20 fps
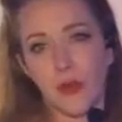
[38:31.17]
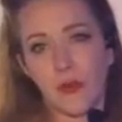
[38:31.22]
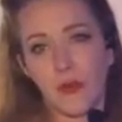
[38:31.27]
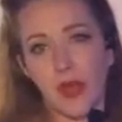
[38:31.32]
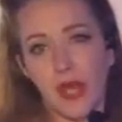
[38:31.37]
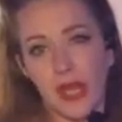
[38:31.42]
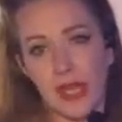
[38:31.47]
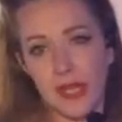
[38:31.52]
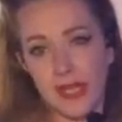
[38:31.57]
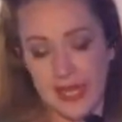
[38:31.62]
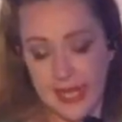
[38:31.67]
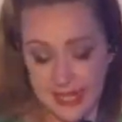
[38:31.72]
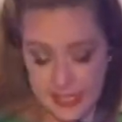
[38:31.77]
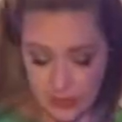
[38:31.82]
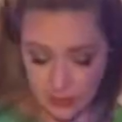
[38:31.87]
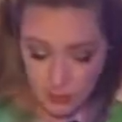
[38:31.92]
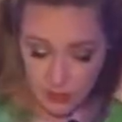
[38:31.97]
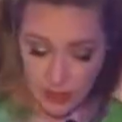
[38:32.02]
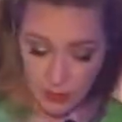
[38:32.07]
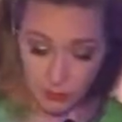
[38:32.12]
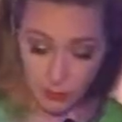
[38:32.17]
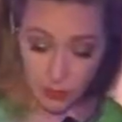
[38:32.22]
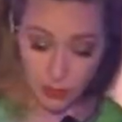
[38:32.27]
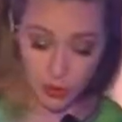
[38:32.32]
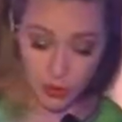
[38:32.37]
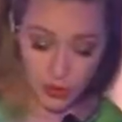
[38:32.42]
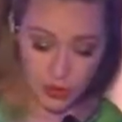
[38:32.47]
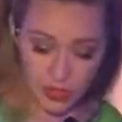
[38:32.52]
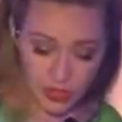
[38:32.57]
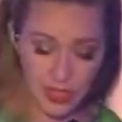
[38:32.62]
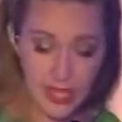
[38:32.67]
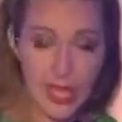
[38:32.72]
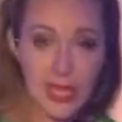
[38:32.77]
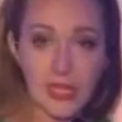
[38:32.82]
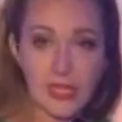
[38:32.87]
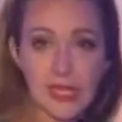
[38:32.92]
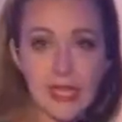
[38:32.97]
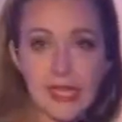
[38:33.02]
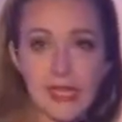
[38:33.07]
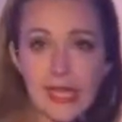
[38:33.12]
But it's me pushing
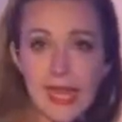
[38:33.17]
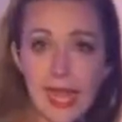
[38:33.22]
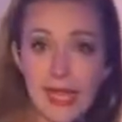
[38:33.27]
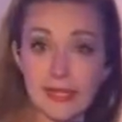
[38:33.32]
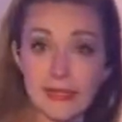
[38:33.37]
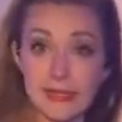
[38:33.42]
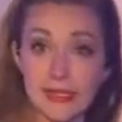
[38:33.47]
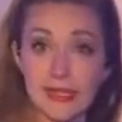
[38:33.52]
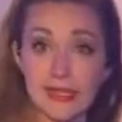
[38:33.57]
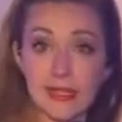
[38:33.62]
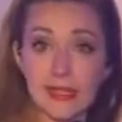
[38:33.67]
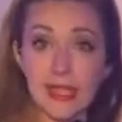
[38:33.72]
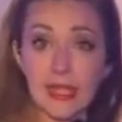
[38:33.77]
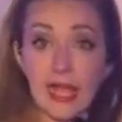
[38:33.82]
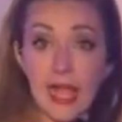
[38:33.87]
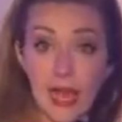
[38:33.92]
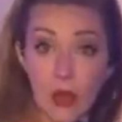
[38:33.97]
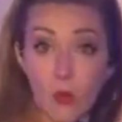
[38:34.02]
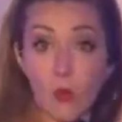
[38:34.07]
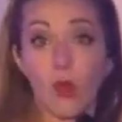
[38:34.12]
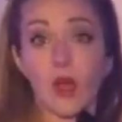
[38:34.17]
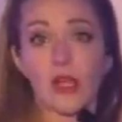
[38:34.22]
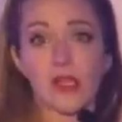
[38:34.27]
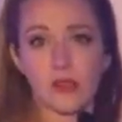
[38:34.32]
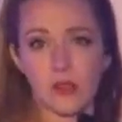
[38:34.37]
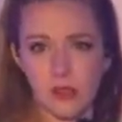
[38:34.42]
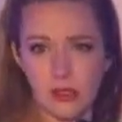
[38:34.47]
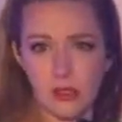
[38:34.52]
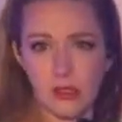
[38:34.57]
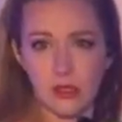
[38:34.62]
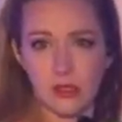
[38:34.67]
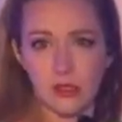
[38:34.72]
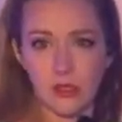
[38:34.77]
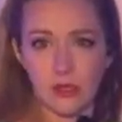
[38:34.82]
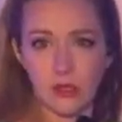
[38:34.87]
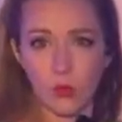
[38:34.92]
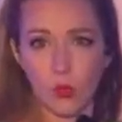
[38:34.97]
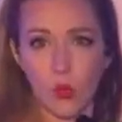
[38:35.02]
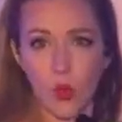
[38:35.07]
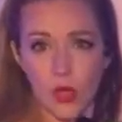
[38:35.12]
and connecting like I was
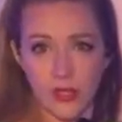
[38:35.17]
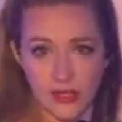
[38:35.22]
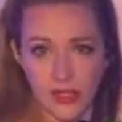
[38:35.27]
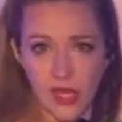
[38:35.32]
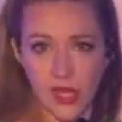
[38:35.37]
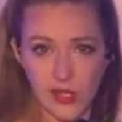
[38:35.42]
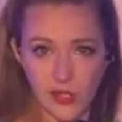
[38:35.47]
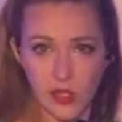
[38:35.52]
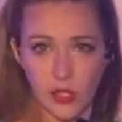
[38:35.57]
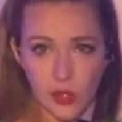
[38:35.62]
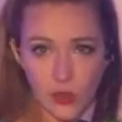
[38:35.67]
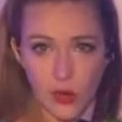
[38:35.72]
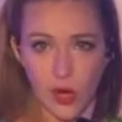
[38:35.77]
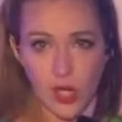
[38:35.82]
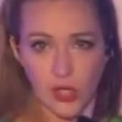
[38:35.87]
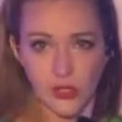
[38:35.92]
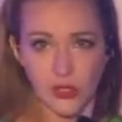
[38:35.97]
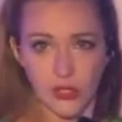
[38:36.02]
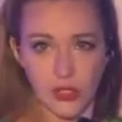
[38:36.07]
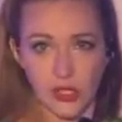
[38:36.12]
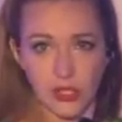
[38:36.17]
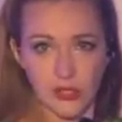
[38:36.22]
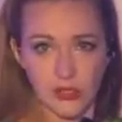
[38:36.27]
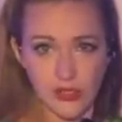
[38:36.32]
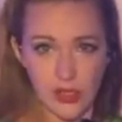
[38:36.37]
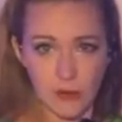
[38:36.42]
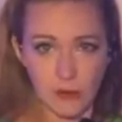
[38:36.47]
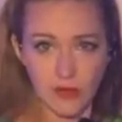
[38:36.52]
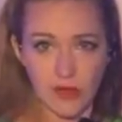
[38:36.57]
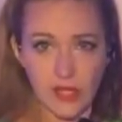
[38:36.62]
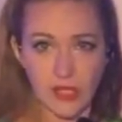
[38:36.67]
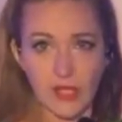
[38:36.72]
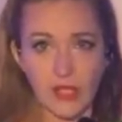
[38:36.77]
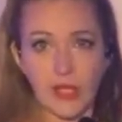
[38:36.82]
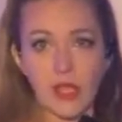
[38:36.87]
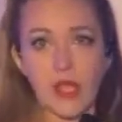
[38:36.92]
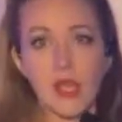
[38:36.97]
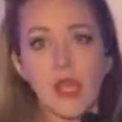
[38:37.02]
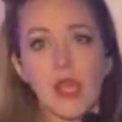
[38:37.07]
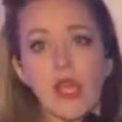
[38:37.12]
wanting to crush
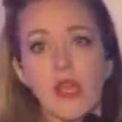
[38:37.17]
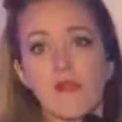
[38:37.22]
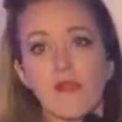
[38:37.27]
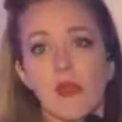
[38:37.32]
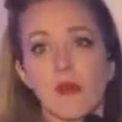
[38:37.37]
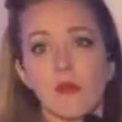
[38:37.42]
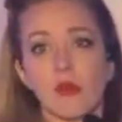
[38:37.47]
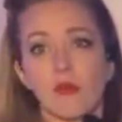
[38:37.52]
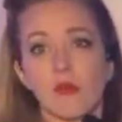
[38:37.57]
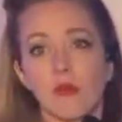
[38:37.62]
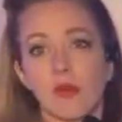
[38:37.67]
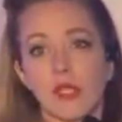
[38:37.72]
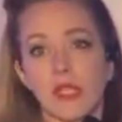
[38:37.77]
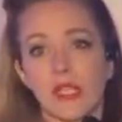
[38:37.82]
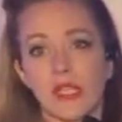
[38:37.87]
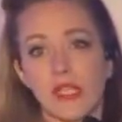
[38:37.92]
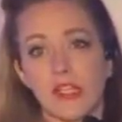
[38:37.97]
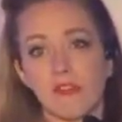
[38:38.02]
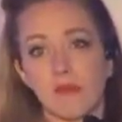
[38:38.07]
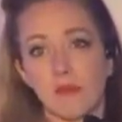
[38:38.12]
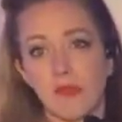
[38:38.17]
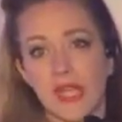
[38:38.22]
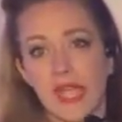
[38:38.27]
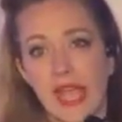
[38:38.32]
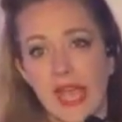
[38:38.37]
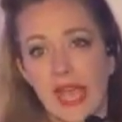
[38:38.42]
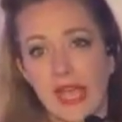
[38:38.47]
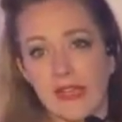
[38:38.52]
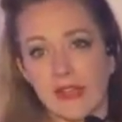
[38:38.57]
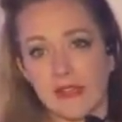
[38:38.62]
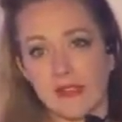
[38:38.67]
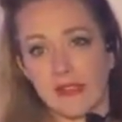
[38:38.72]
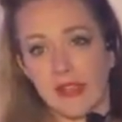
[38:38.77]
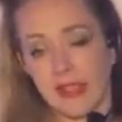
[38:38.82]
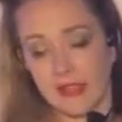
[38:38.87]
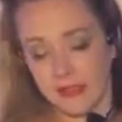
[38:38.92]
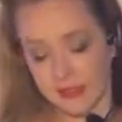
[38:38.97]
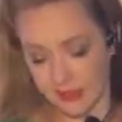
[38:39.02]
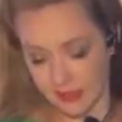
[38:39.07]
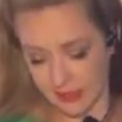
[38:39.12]
something that would really give me
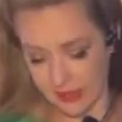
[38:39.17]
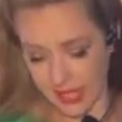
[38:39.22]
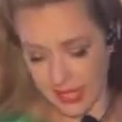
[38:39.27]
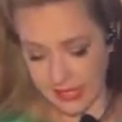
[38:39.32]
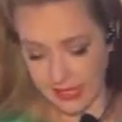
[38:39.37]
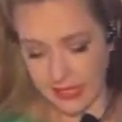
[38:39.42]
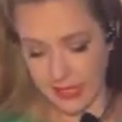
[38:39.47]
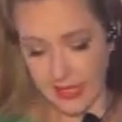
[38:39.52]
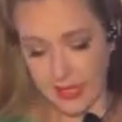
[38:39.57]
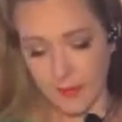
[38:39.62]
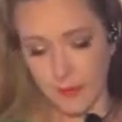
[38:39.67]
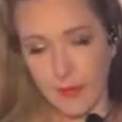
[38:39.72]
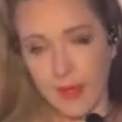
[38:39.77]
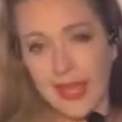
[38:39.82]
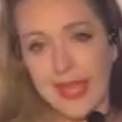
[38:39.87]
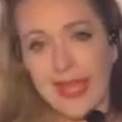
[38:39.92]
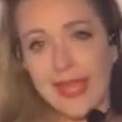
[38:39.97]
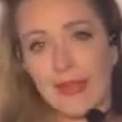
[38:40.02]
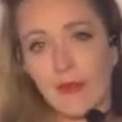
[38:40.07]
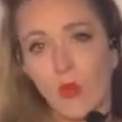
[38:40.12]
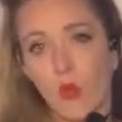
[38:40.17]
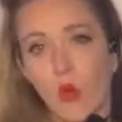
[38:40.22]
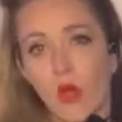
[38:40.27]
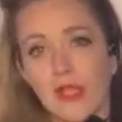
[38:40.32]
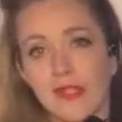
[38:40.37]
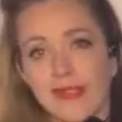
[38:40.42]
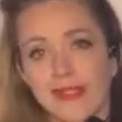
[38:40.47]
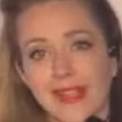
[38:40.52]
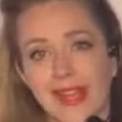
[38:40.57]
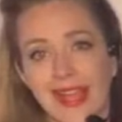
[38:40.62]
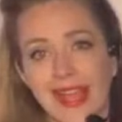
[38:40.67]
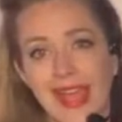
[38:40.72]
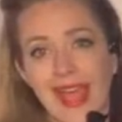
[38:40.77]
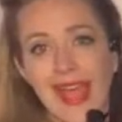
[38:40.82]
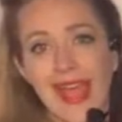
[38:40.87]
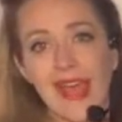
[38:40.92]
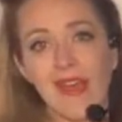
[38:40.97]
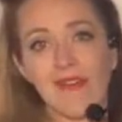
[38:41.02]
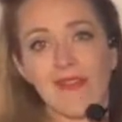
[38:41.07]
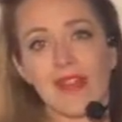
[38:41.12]
access to that hip. Once I
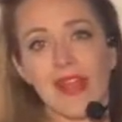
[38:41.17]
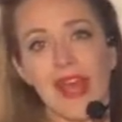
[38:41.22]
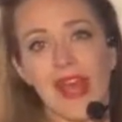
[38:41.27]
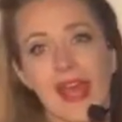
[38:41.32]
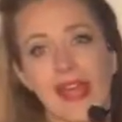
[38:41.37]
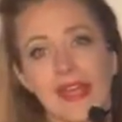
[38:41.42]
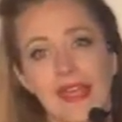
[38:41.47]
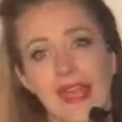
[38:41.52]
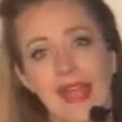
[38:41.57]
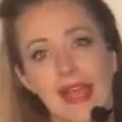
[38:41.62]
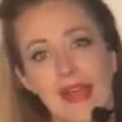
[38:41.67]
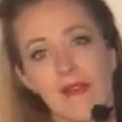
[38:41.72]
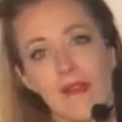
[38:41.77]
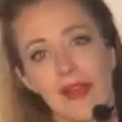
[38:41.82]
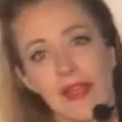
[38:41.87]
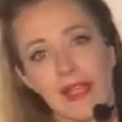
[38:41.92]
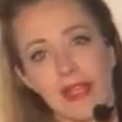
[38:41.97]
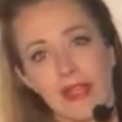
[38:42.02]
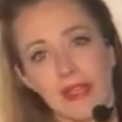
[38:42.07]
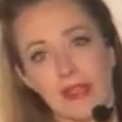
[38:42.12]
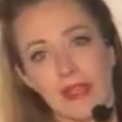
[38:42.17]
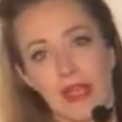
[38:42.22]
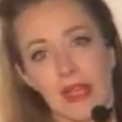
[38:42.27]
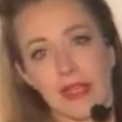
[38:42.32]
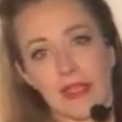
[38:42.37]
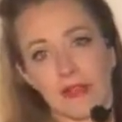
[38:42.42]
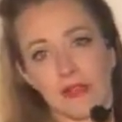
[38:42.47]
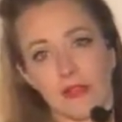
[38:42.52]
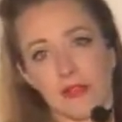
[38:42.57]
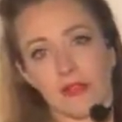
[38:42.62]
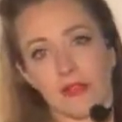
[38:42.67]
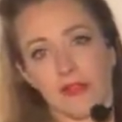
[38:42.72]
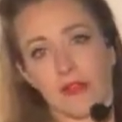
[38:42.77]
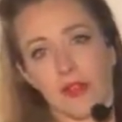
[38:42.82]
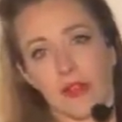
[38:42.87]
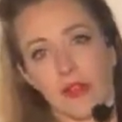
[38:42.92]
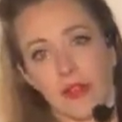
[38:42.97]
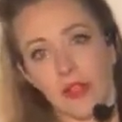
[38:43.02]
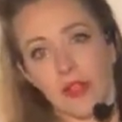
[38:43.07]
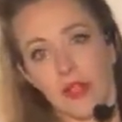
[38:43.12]
have that, now I can kind of
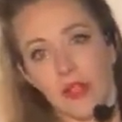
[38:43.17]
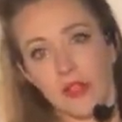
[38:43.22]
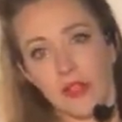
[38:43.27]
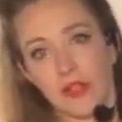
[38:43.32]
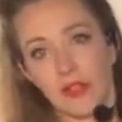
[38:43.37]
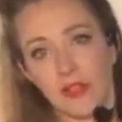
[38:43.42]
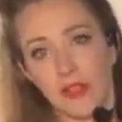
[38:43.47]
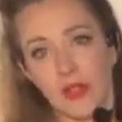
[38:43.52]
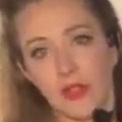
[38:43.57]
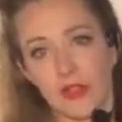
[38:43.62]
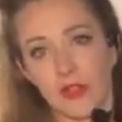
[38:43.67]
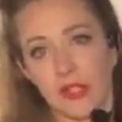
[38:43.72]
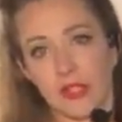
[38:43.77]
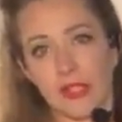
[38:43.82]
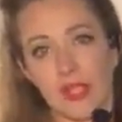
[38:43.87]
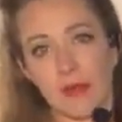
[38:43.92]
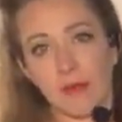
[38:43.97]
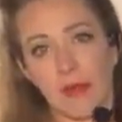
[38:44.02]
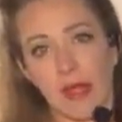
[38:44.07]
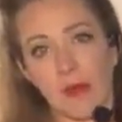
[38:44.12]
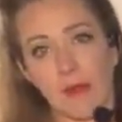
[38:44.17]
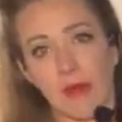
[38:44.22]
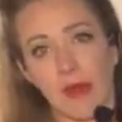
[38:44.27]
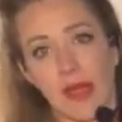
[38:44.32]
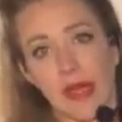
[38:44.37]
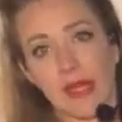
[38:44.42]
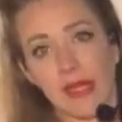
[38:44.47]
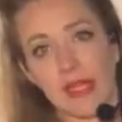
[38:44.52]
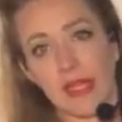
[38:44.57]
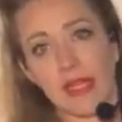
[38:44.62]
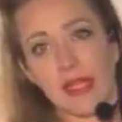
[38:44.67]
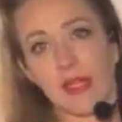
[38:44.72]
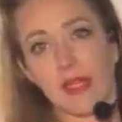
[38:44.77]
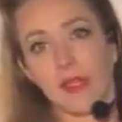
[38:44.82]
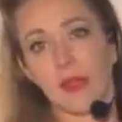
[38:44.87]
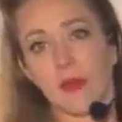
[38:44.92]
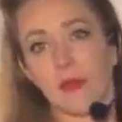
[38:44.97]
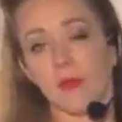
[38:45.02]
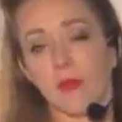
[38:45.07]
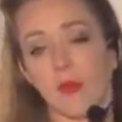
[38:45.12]
start to let my body
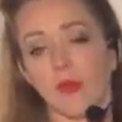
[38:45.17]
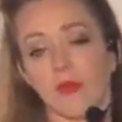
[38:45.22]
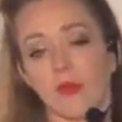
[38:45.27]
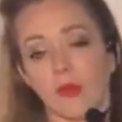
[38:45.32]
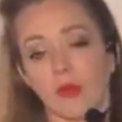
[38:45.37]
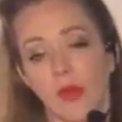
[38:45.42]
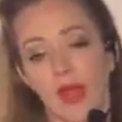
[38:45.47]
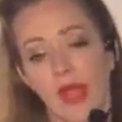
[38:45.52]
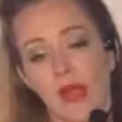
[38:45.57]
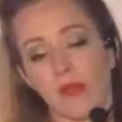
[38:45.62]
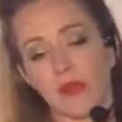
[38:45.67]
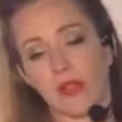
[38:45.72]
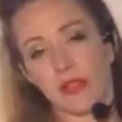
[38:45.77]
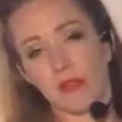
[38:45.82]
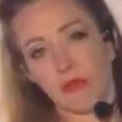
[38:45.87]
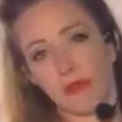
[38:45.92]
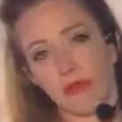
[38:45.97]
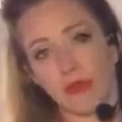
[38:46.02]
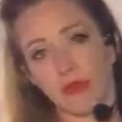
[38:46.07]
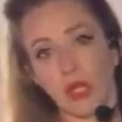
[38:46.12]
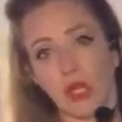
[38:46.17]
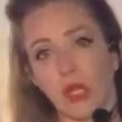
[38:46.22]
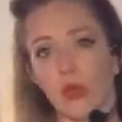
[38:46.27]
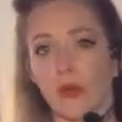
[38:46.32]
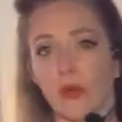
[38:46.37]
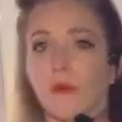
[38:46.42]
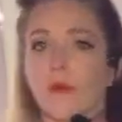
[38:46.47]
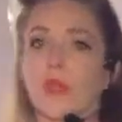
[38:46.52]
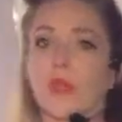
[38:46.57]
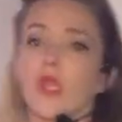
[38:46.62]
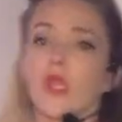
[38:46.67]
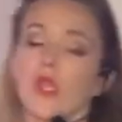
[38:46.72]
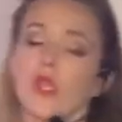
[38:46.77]
move around and flow.